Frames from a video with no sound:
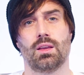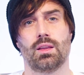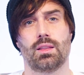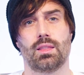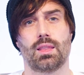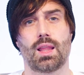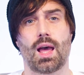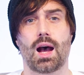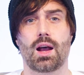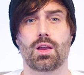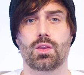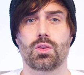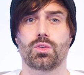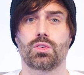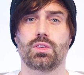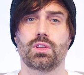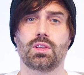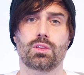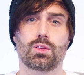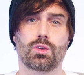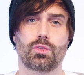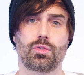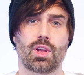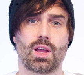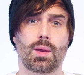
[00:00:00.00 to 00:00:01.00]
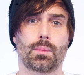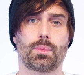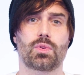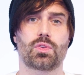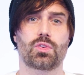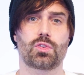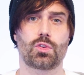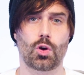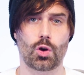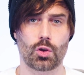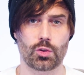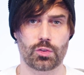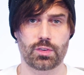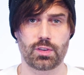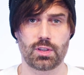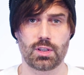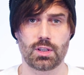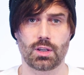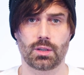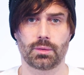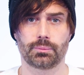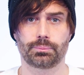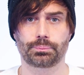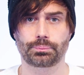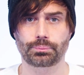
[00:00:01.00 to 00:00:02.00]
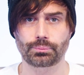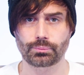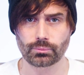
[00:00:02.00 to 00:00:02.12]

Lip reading: Now, using the verb sortir,